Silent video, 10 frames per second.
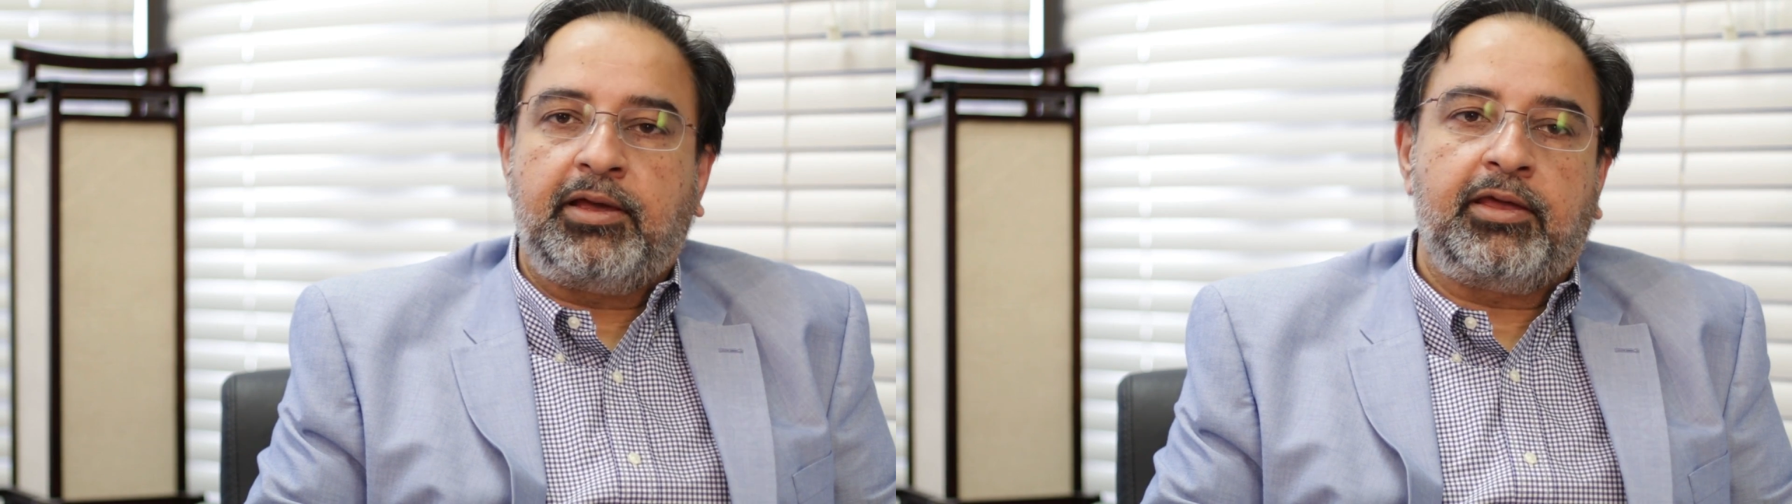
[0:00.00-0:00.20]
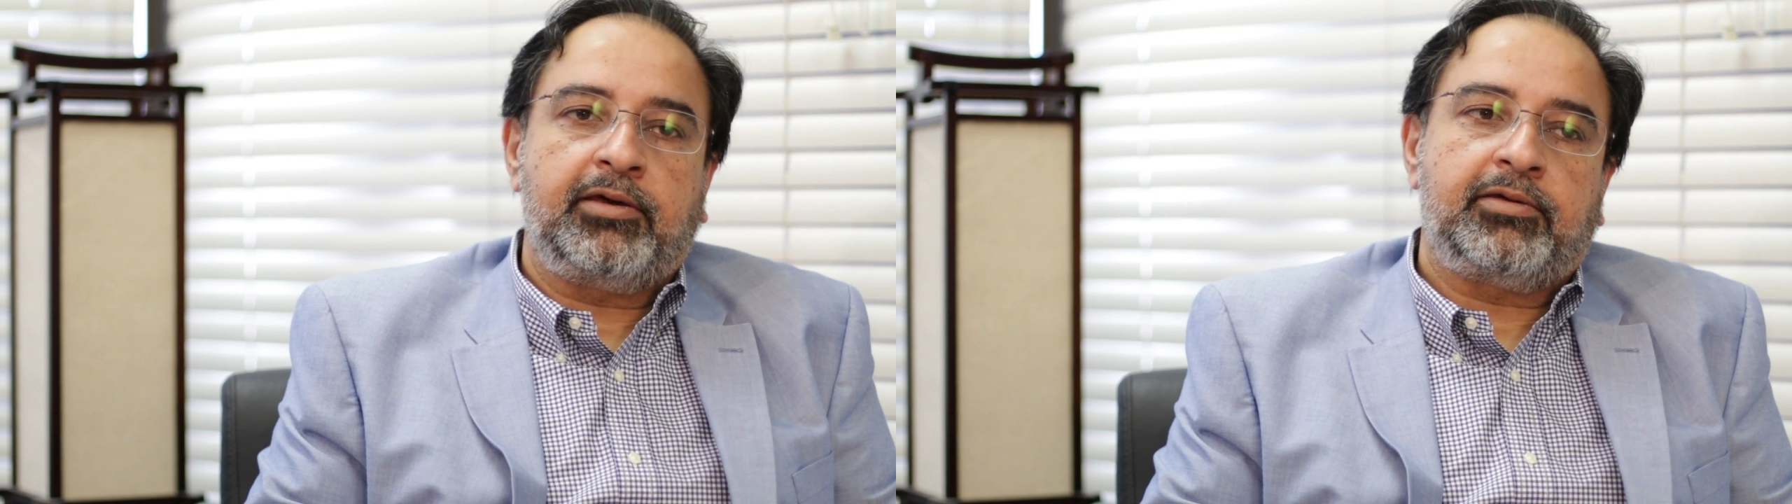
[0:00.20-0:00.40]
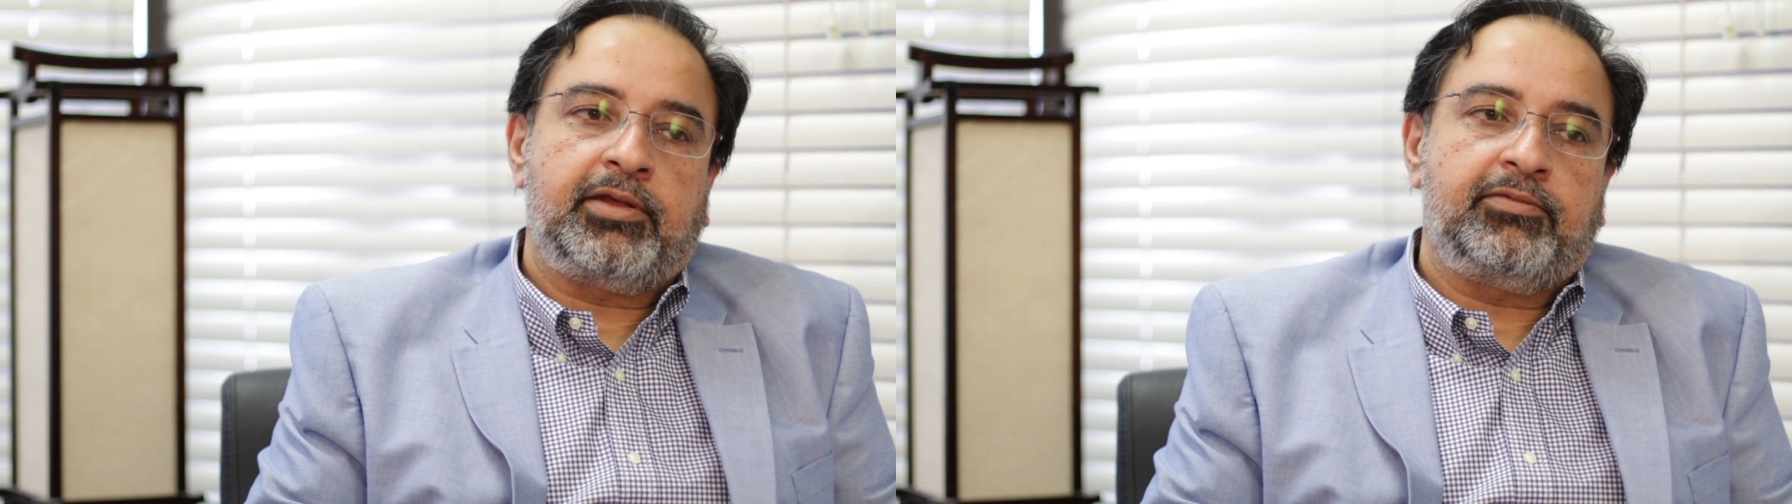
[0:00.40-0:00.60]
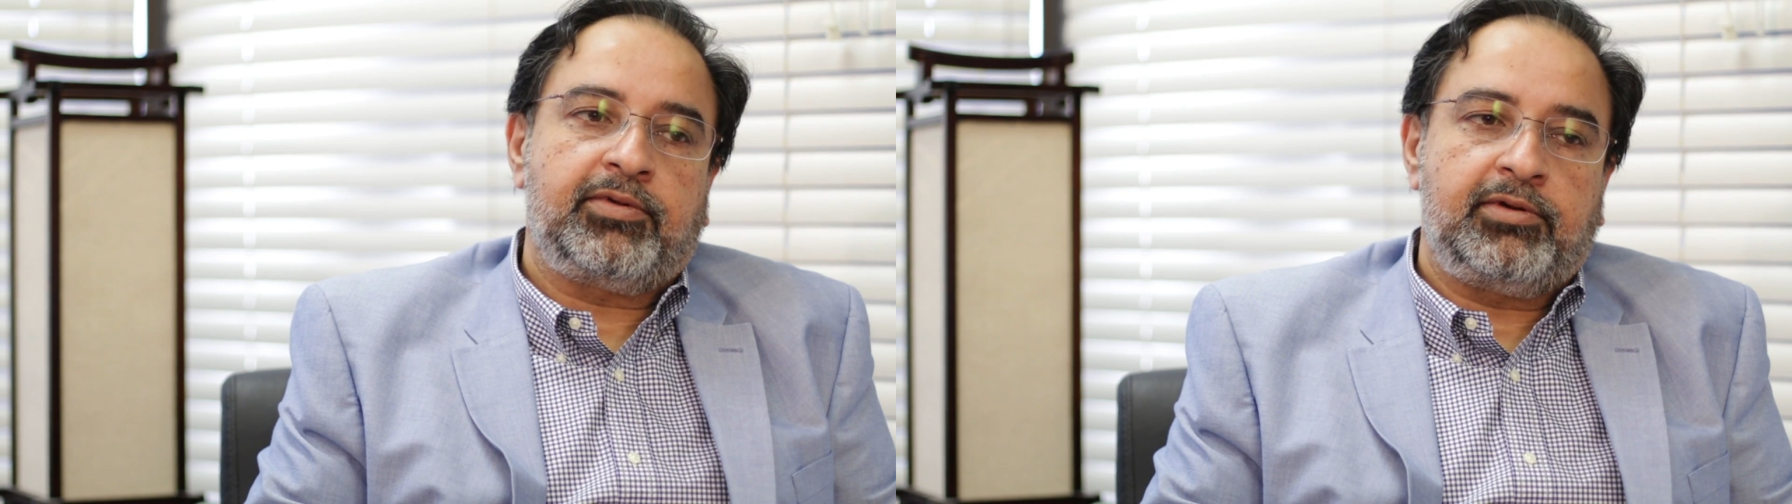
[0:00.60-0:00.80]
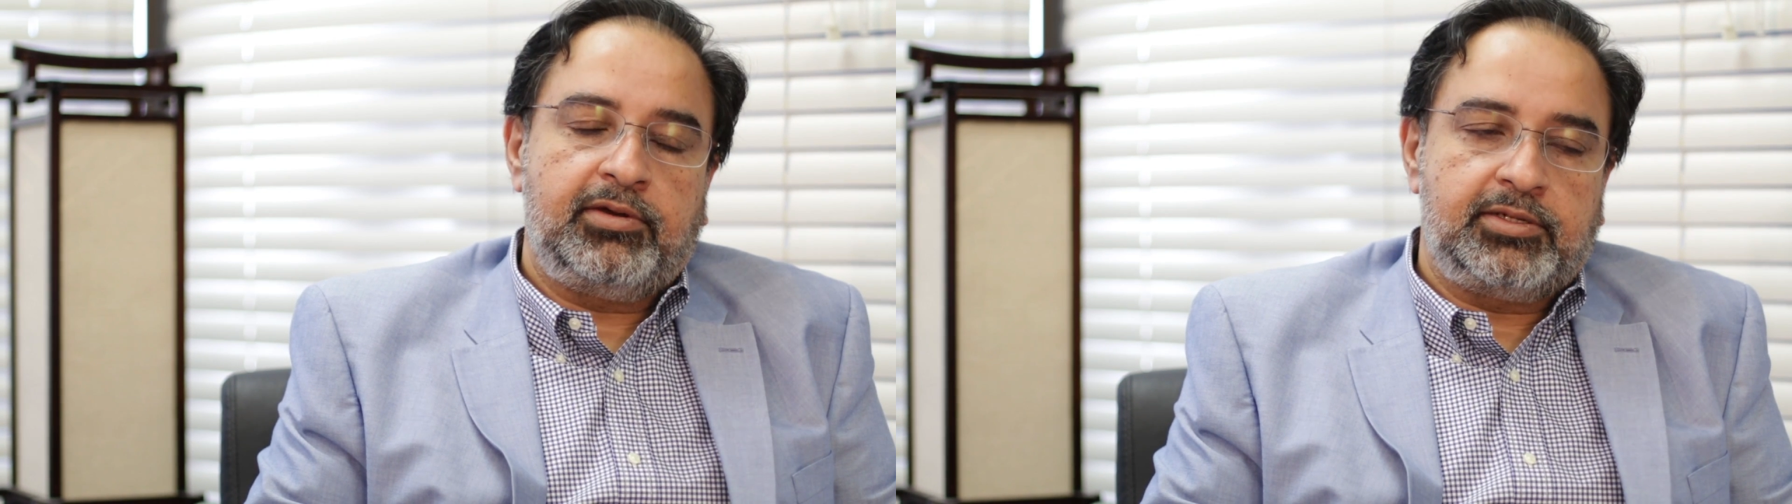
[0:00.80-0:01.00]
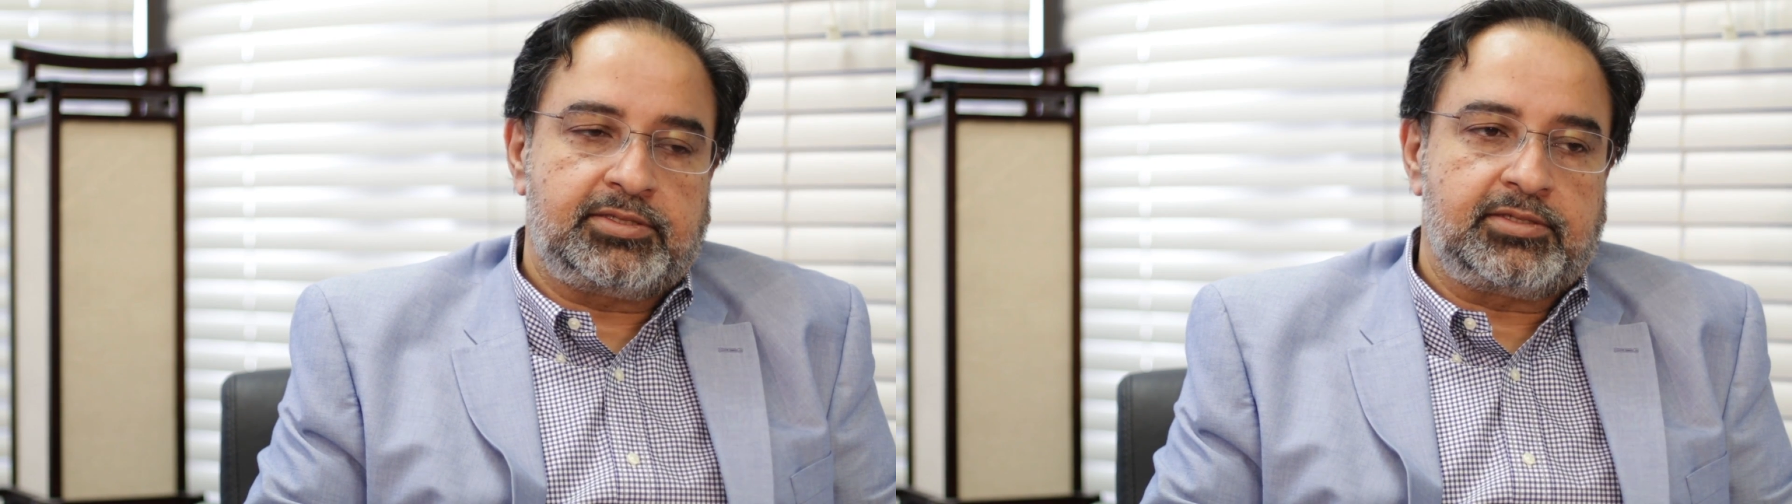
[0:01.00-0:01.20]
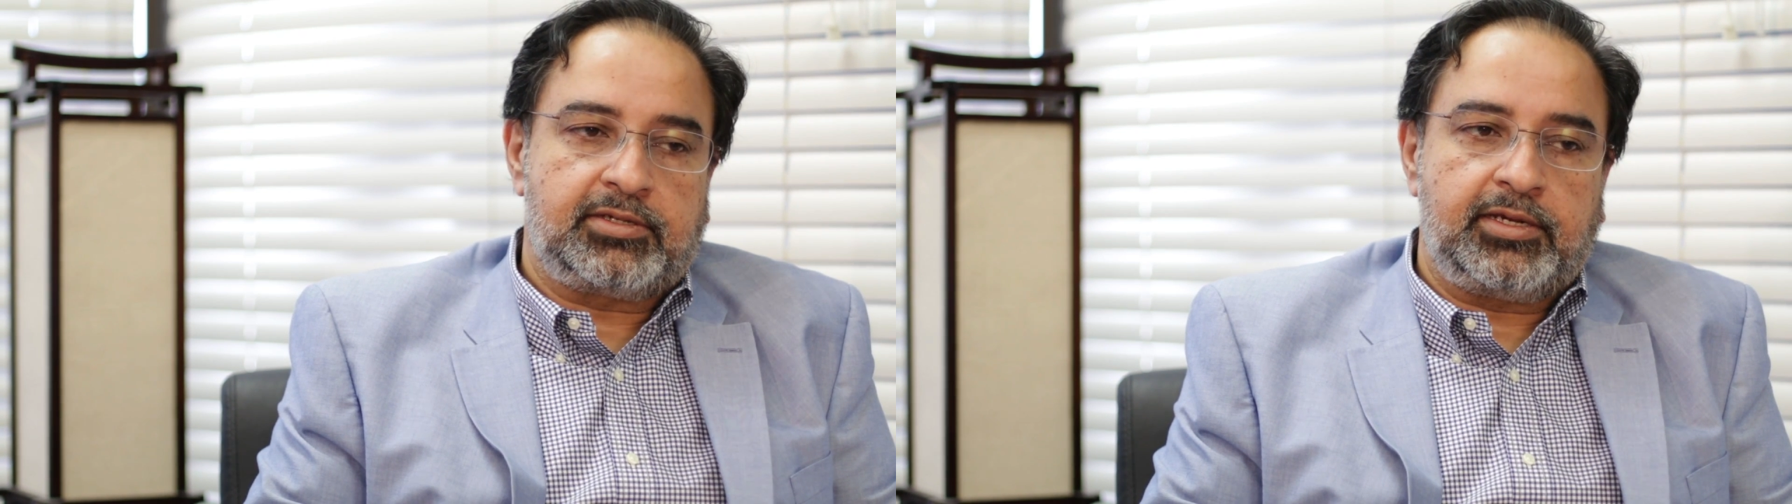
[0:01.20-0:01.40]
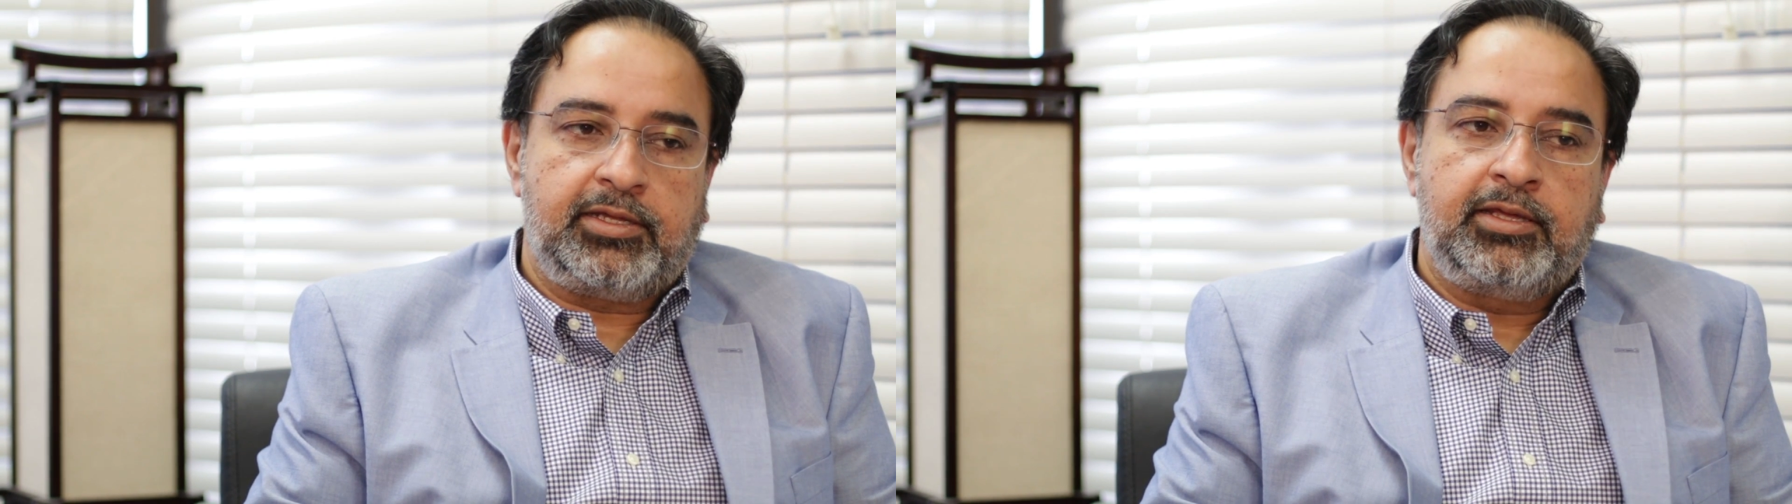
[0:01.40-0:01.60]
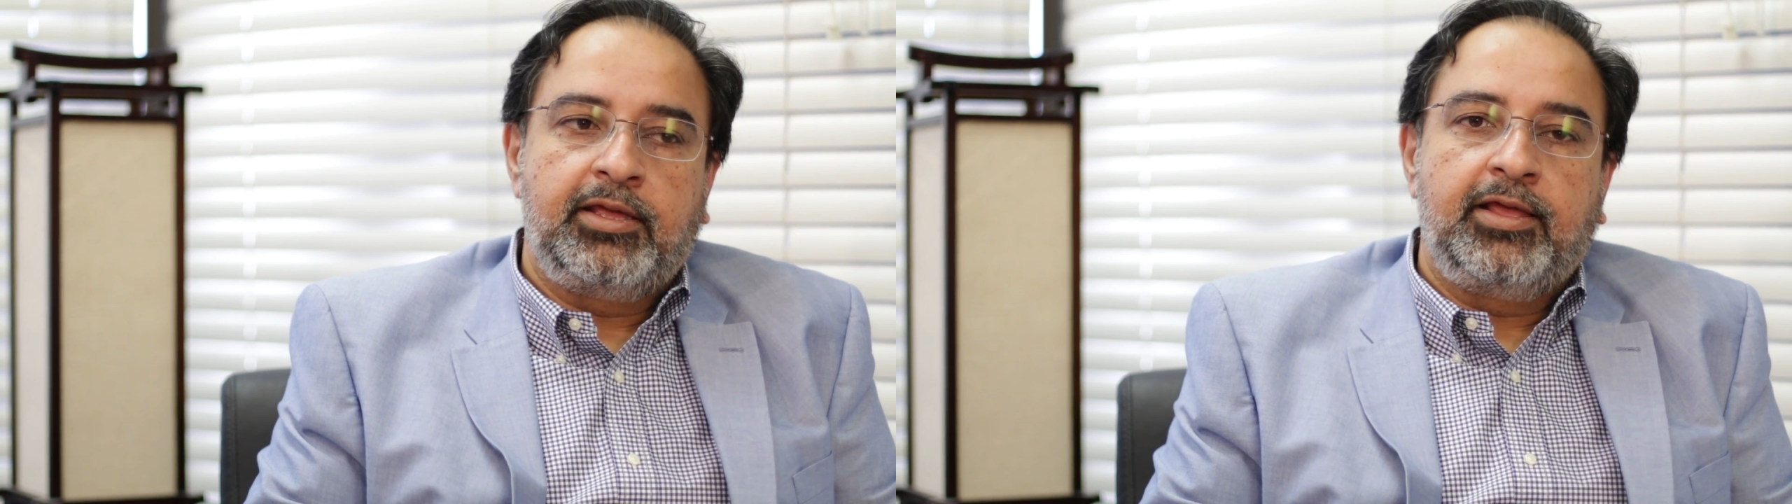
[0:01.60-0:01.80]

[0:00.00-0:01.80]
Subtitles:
IRA very recently.